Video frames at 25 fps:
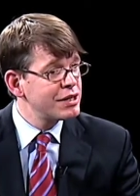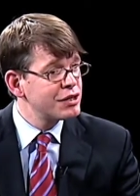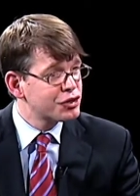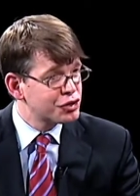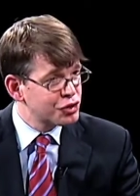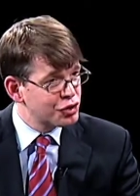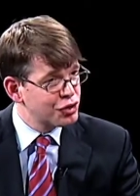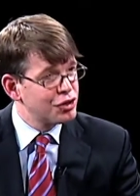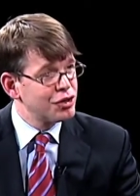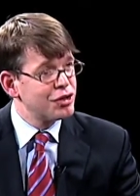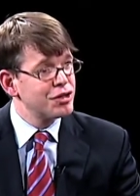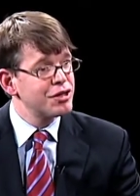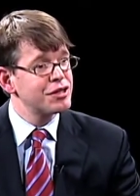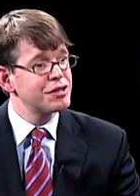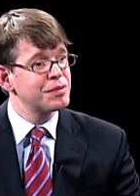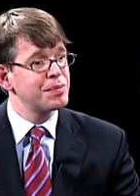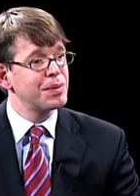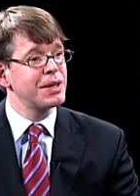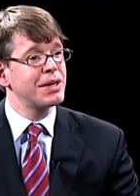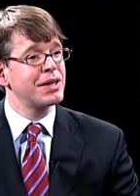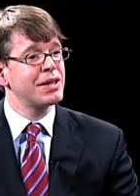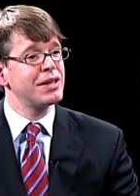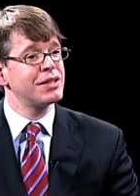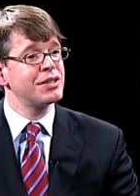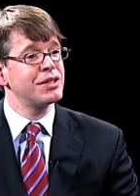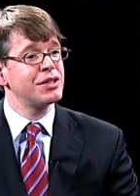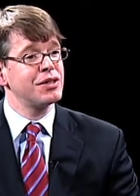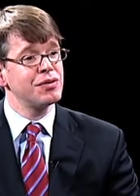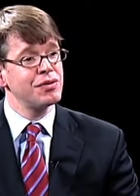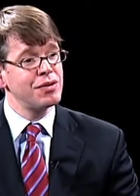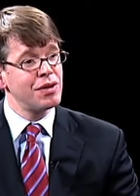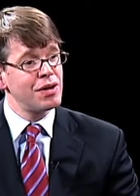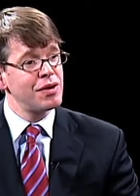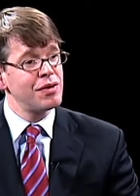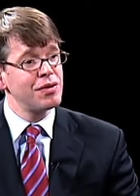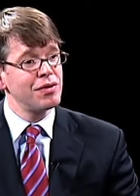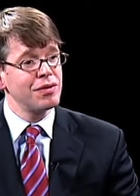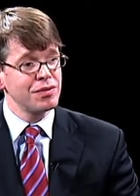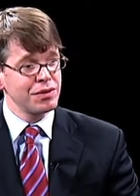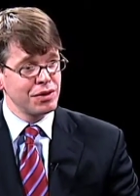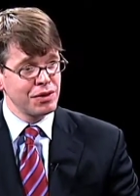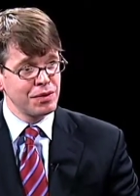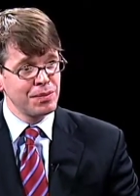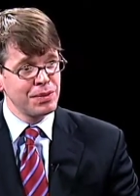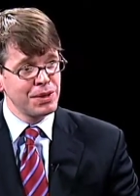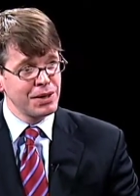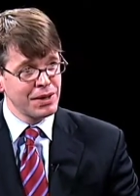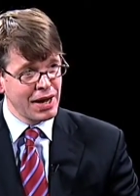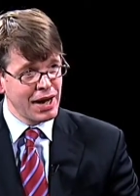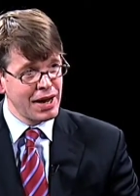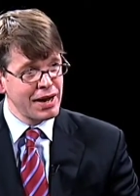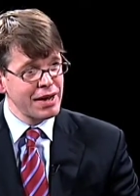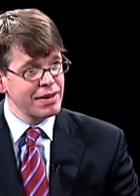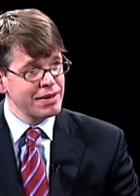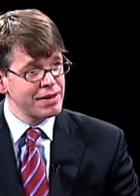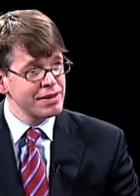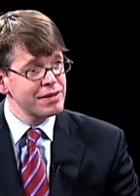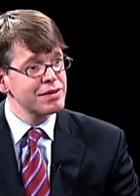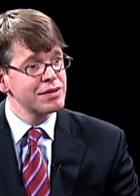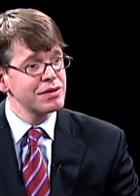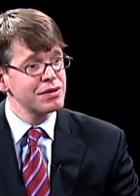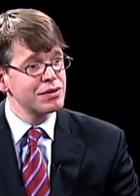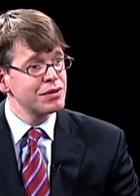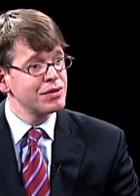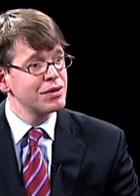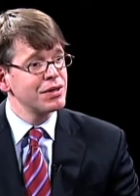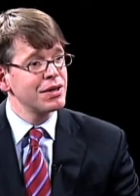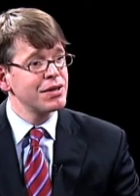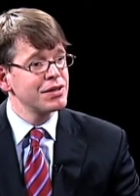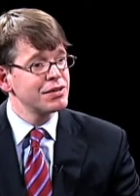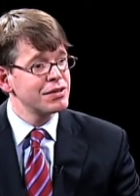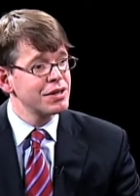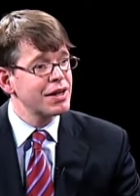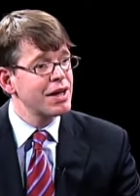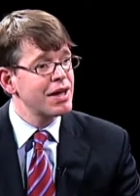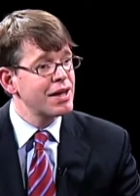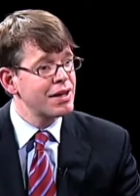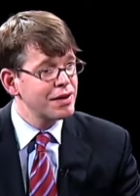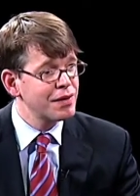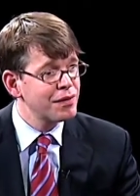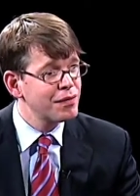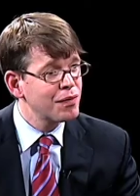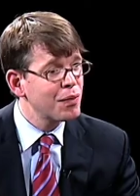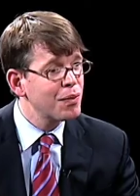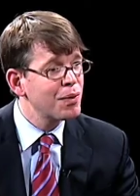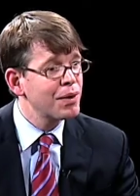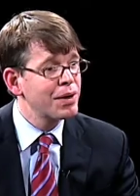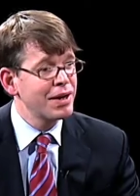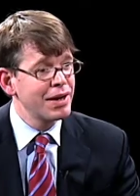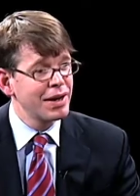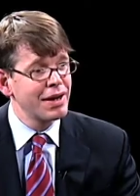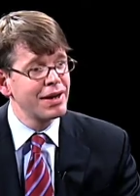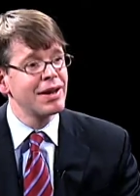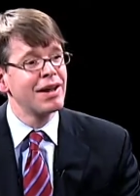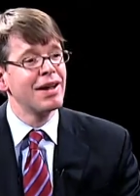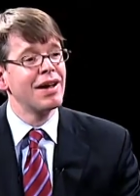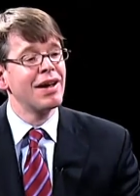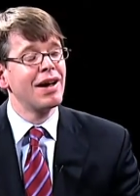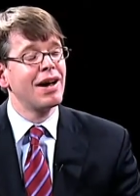jurors, because you know you'll be getting this in 2 years. You can't avoid it.